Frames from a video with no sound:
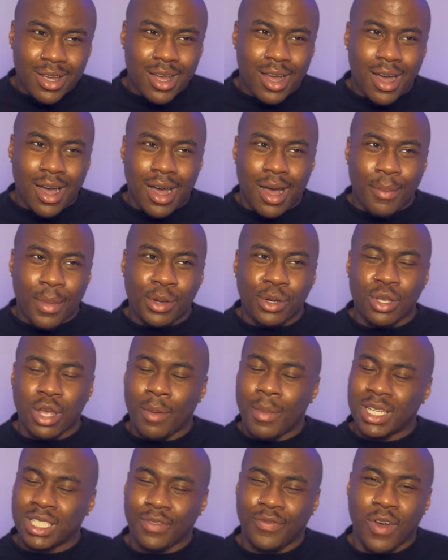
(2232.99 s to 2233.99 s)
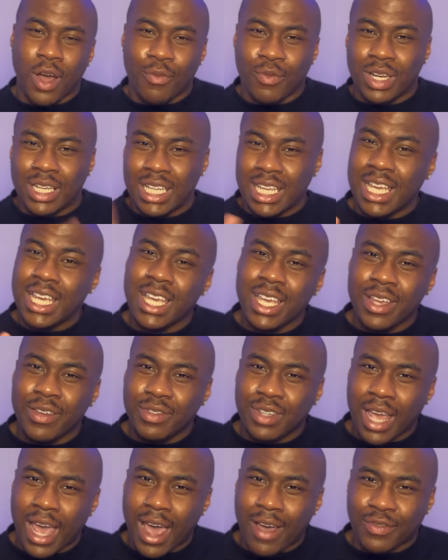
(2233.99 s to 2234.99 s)
Um, I know y'all must have felt
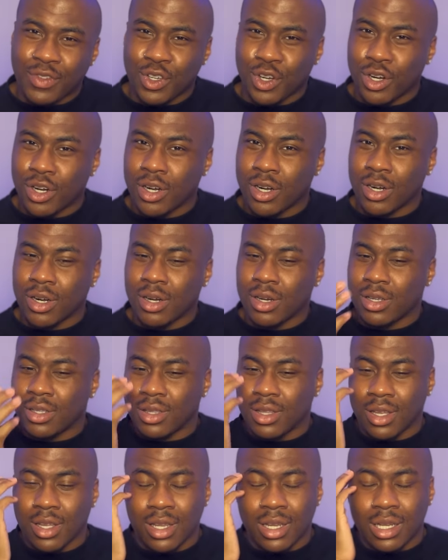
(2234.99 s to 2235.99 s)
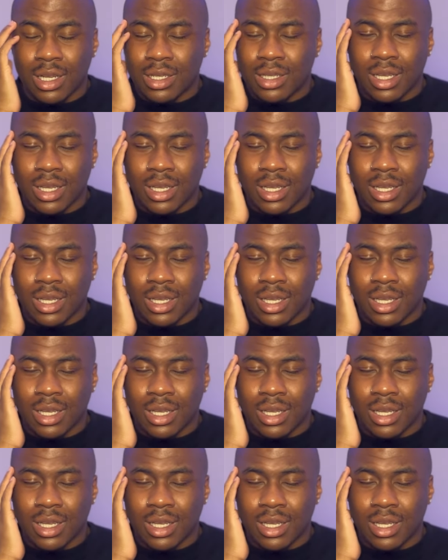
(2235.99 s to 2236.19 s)
relieved after the,